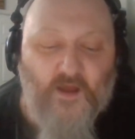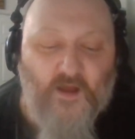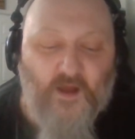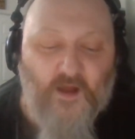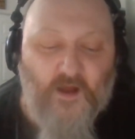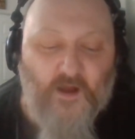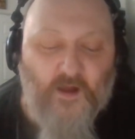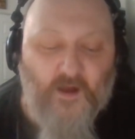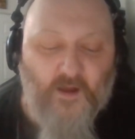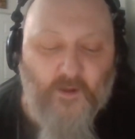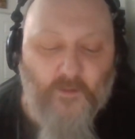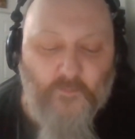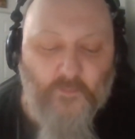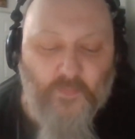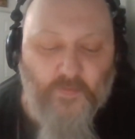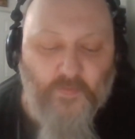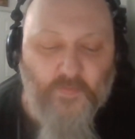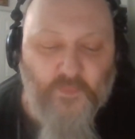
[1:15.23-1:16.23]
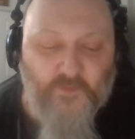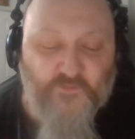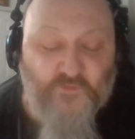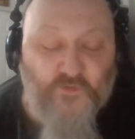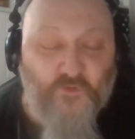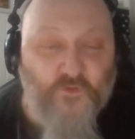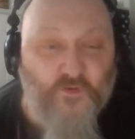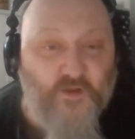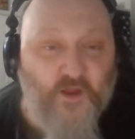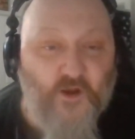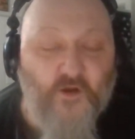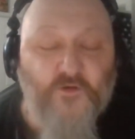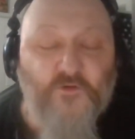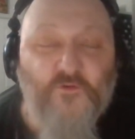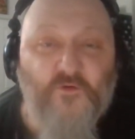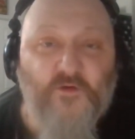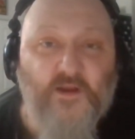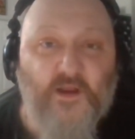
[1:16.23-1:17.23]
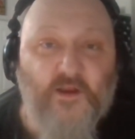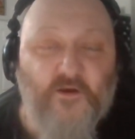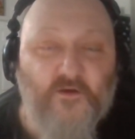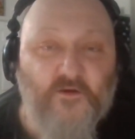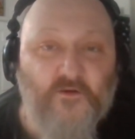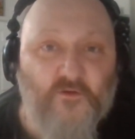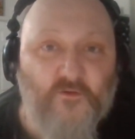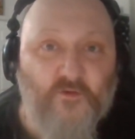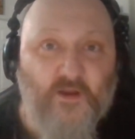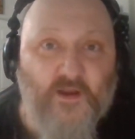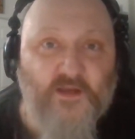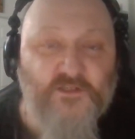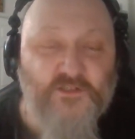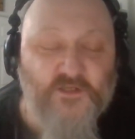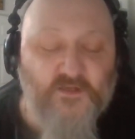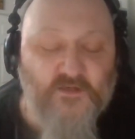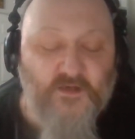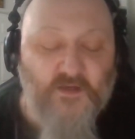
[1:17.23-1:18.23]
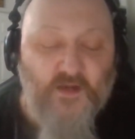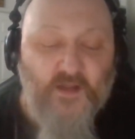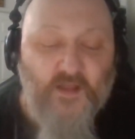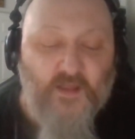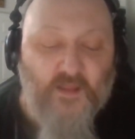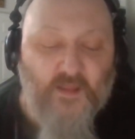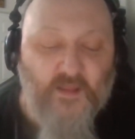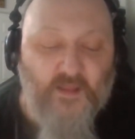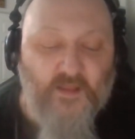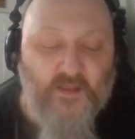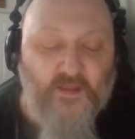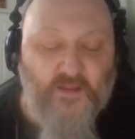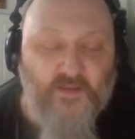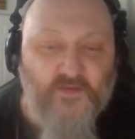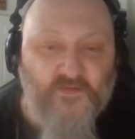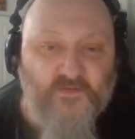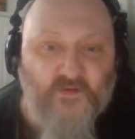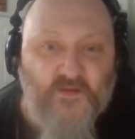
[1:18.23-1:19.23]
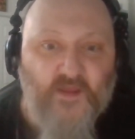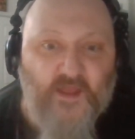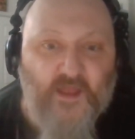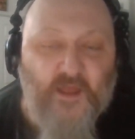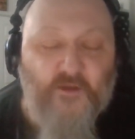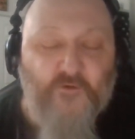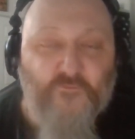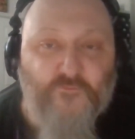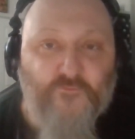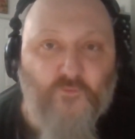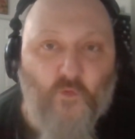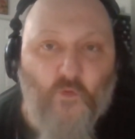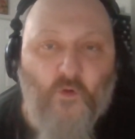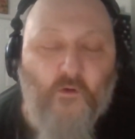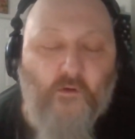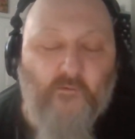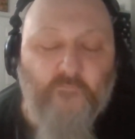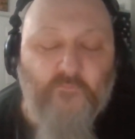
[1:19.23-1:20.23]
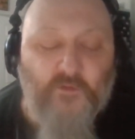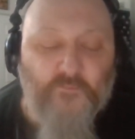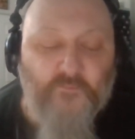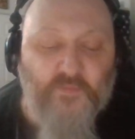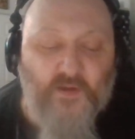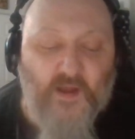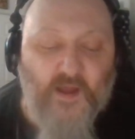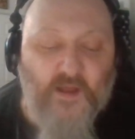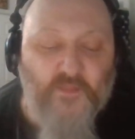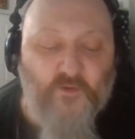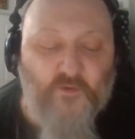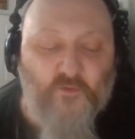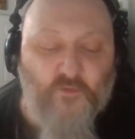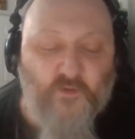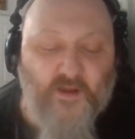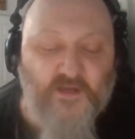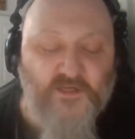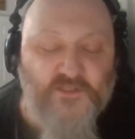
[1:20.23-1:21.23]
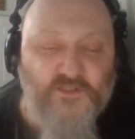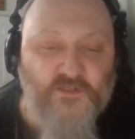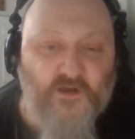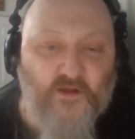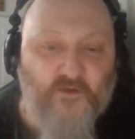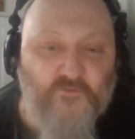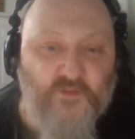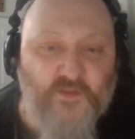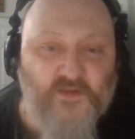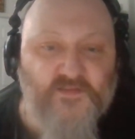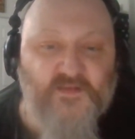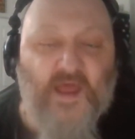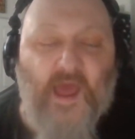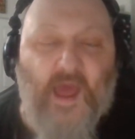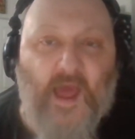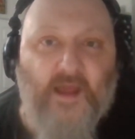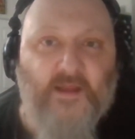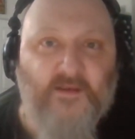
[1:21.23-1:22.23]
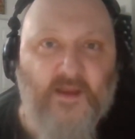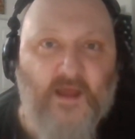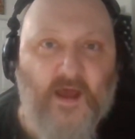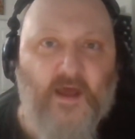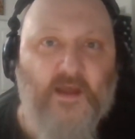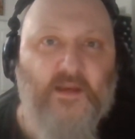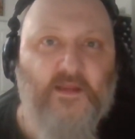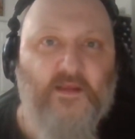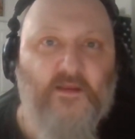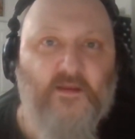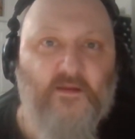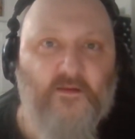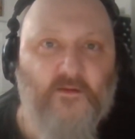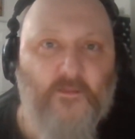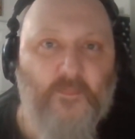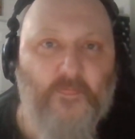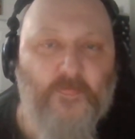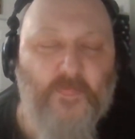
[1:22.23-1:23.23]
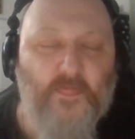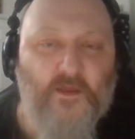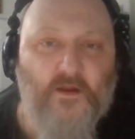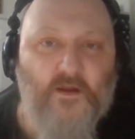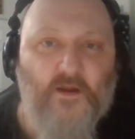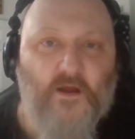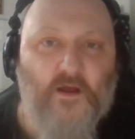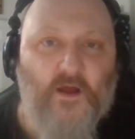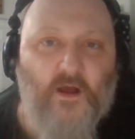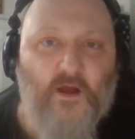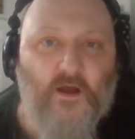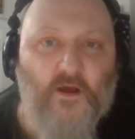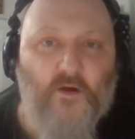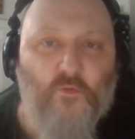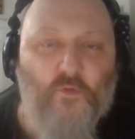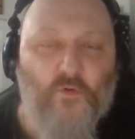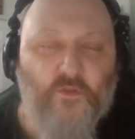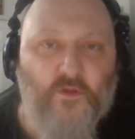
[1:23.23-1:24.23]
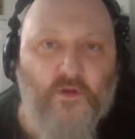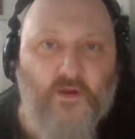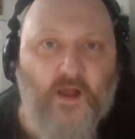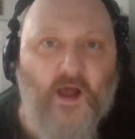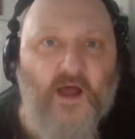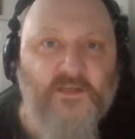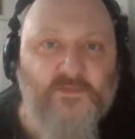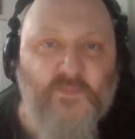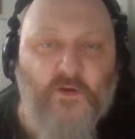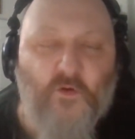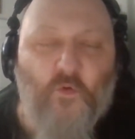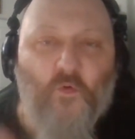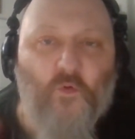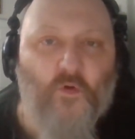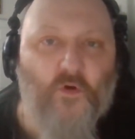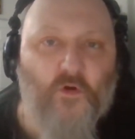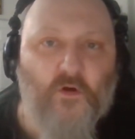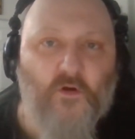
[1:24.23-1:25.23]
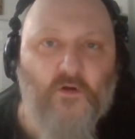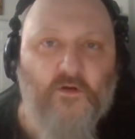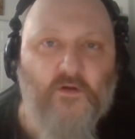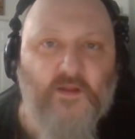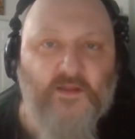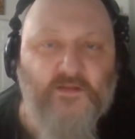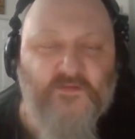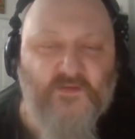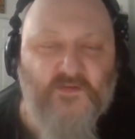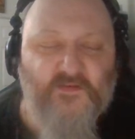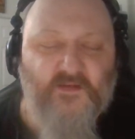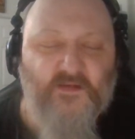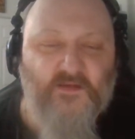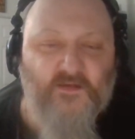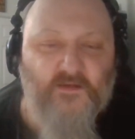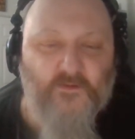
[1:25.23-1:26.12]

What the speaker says: So your character creation is informed by the creation of this Agnati, or the cosmic horror entity.